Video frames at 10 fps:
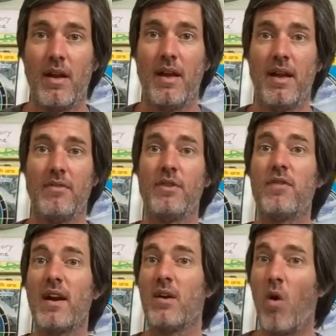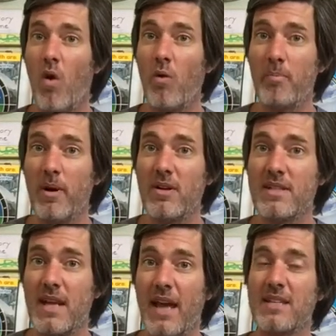If you find an old bird's
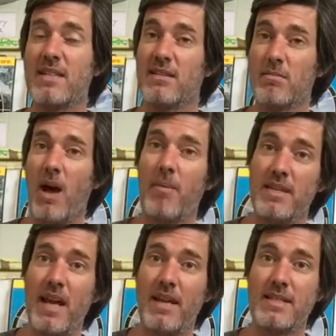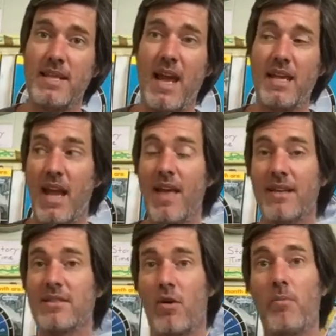nest and mom and dad say, yeah, that's an
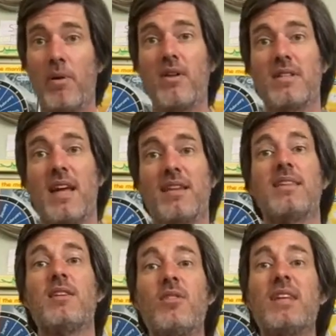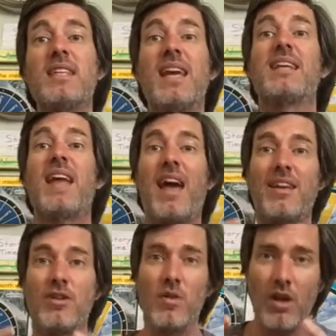old bird's nest, then you can take it down and you
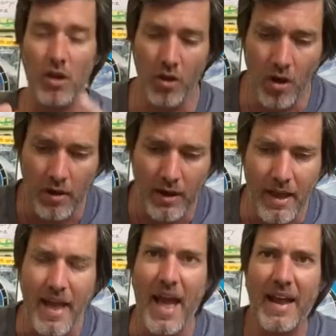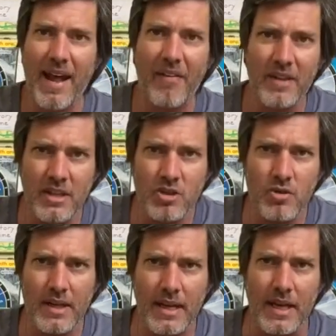can look and how
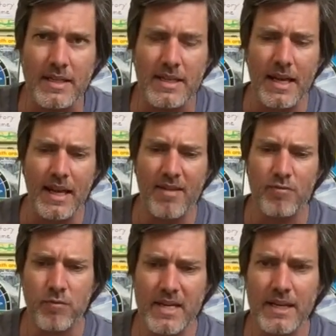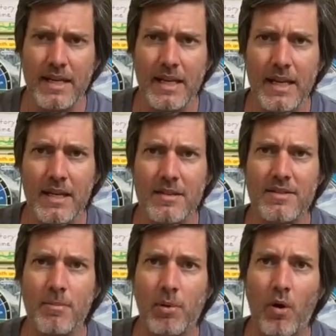intricate it really is to
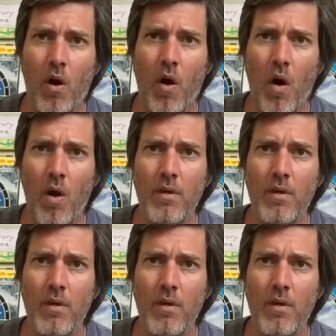put all of